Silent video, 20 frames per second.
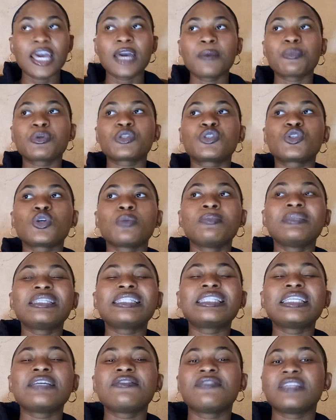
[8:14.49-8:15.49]
but
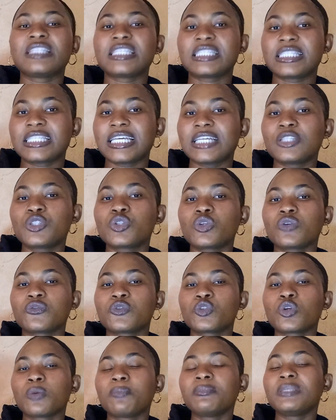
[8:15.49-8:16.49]
submissive in the sense of
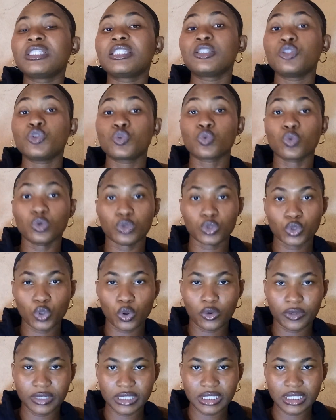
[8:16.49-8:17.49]
submitting to
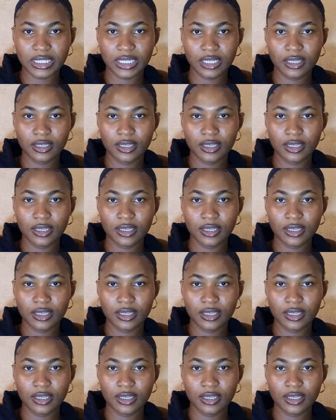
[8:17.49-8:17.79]
authority.